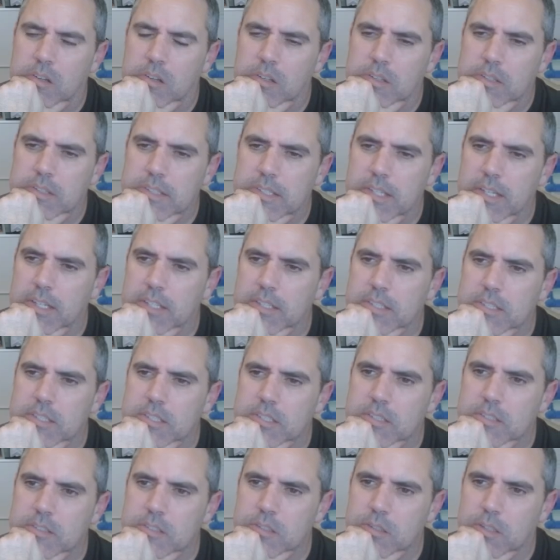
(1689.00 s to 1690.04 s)
Yes.
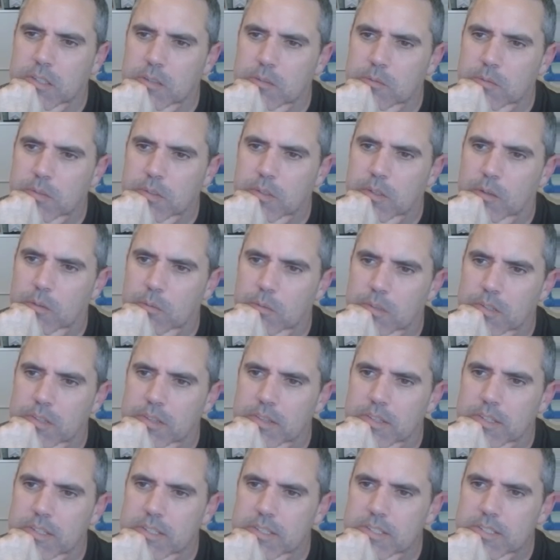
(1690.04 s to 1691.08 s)
So I can figure out what
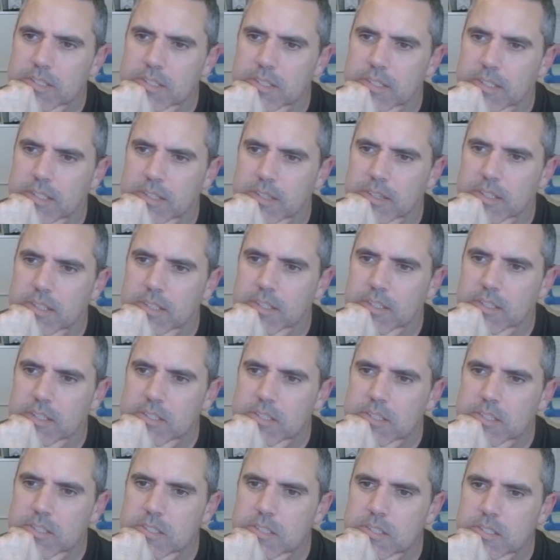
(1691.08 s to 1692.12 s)
this length
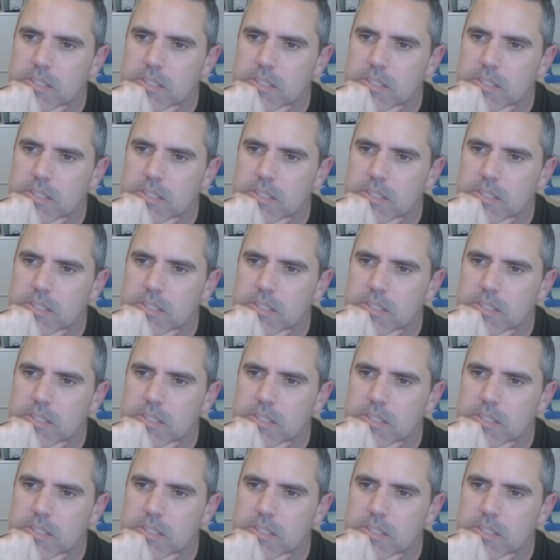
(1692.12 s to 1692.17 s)
is.